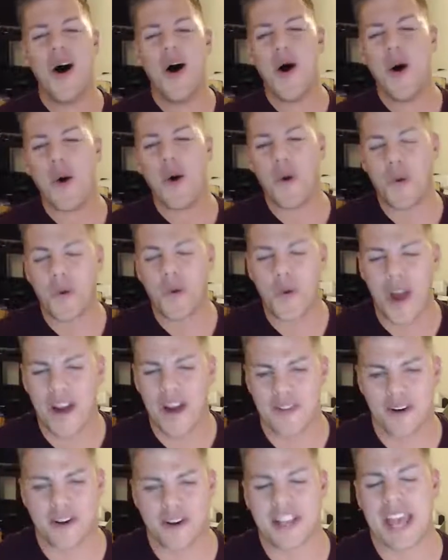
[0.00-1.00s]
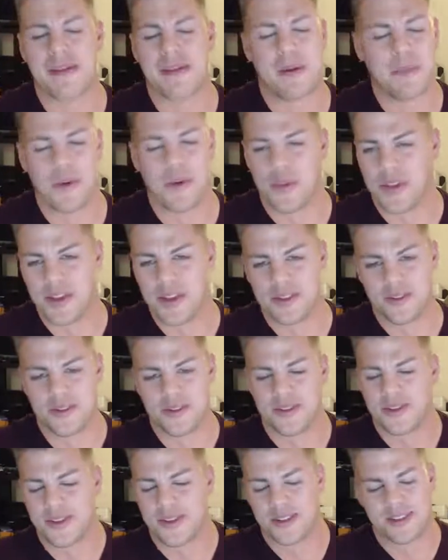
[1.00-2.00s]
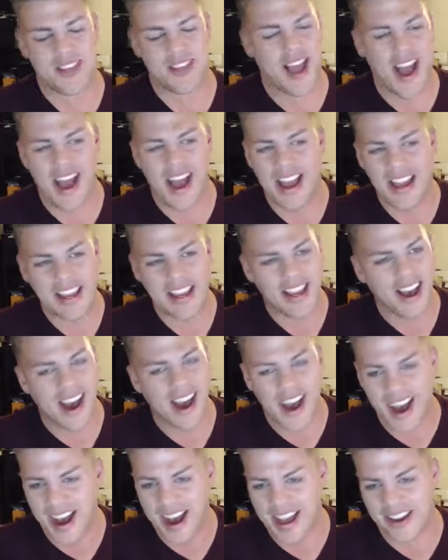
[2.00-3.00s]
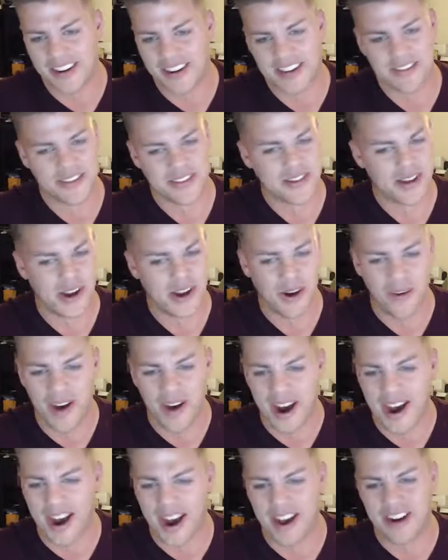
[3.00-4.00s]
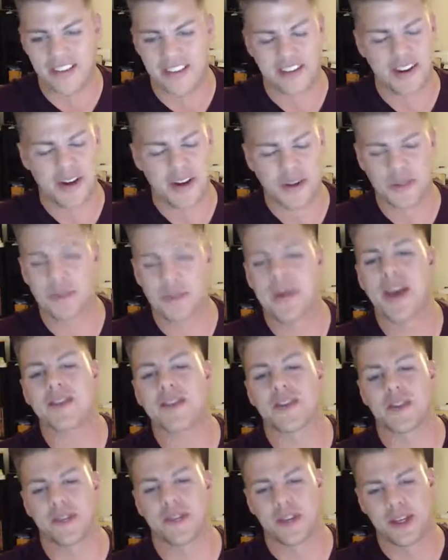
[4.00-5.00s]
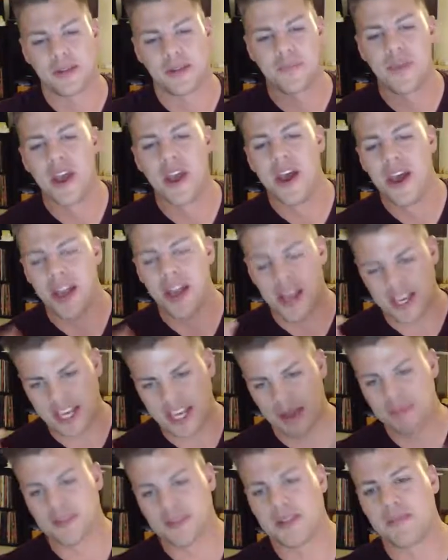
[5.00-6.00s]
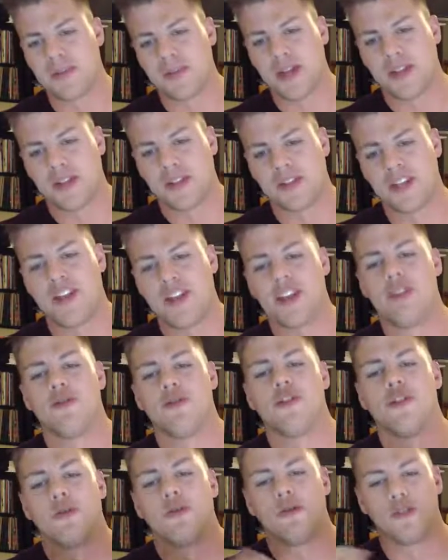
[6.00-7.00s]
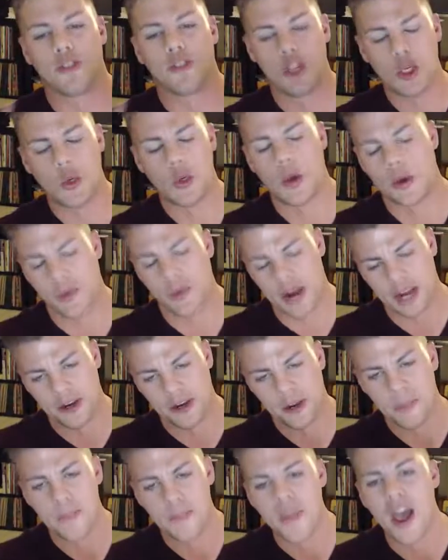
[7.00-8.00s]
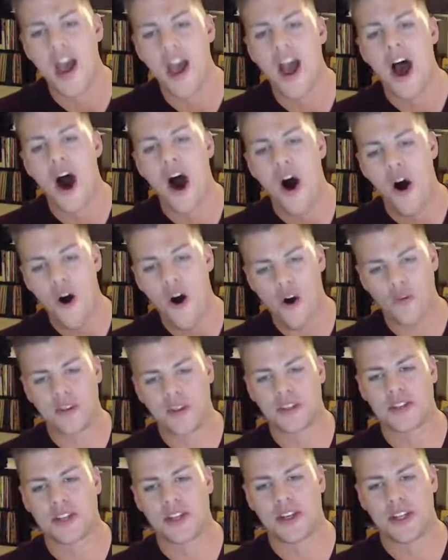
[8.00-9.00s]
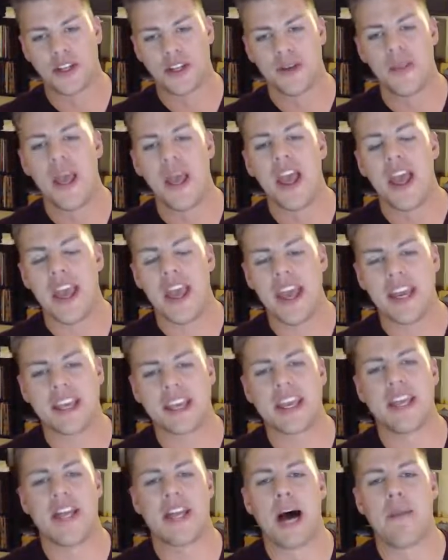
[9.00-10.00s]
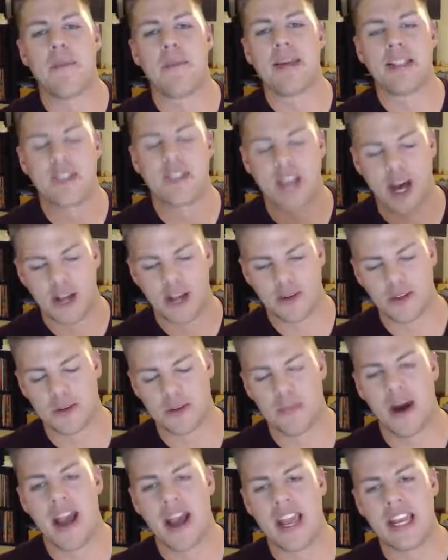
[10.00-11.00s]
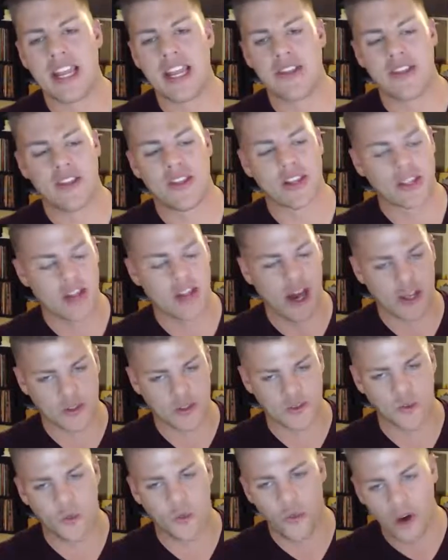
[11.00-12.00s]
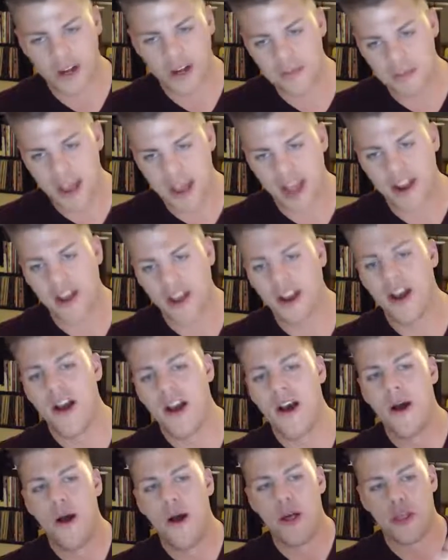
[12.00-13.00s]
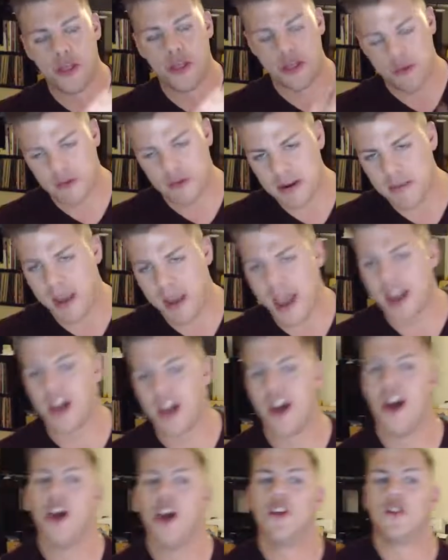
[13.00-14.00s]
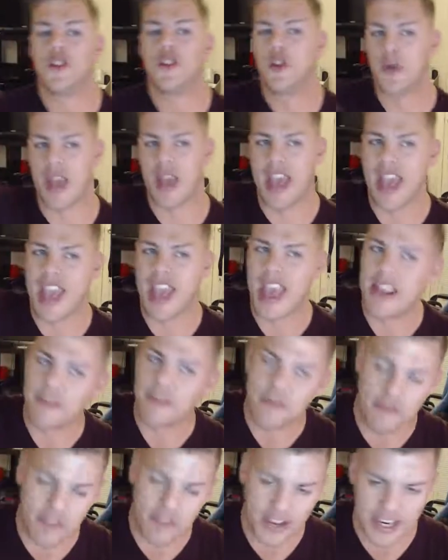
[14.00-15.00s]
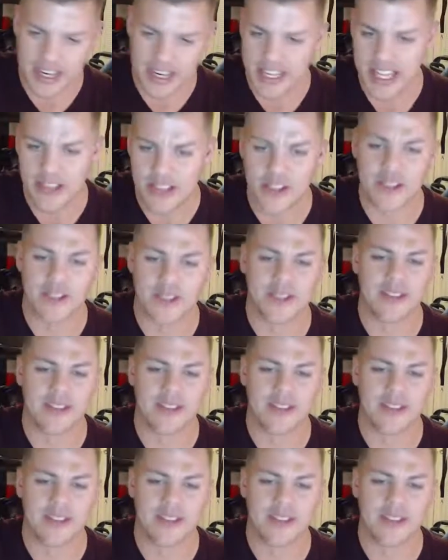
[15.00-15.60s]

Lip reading: whoever came up with this is just, I don't even know. So basically, it comes into play, let's say that you choose 2 at random. All of a sudden, it cannot be touched by anything that costs 1 mana, 3 mana, to infinity. This